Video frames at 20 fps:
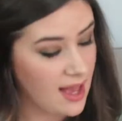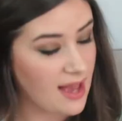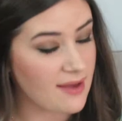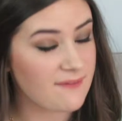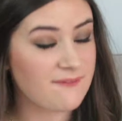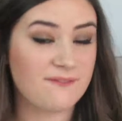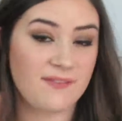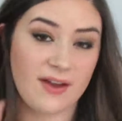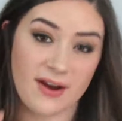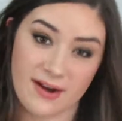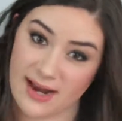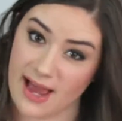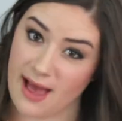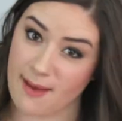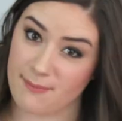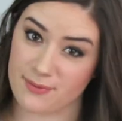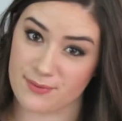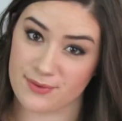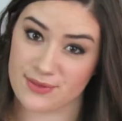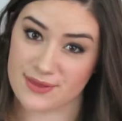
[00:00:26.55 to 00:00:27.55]
I'm very
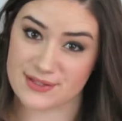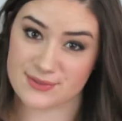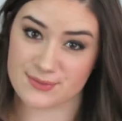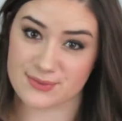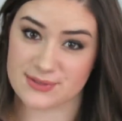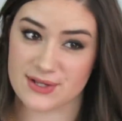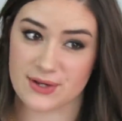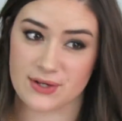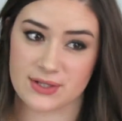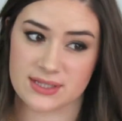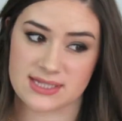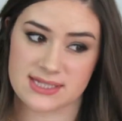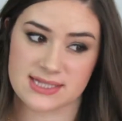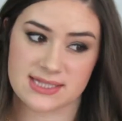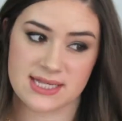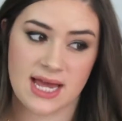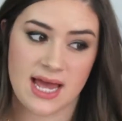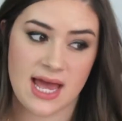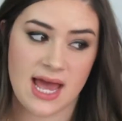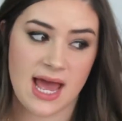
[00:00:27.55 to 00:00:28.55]
happy with these results.